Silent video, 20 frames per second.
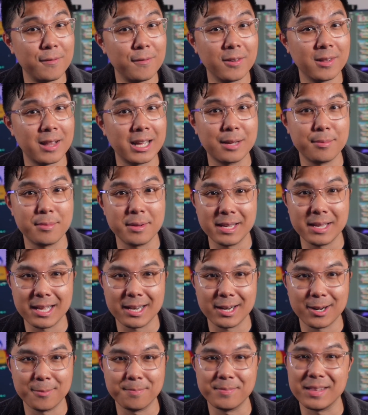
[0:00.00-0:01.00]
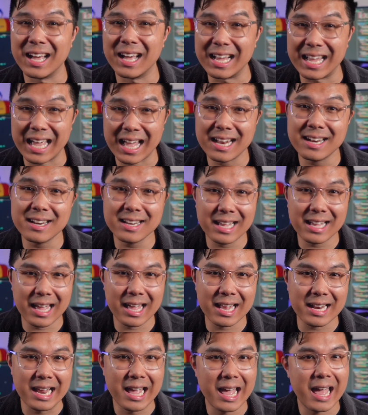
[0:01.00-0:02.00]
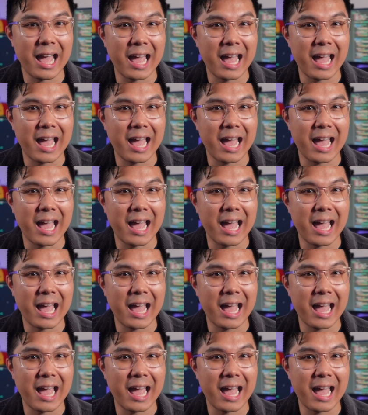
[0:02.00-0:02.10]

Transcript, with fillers: feel like a beginner again and again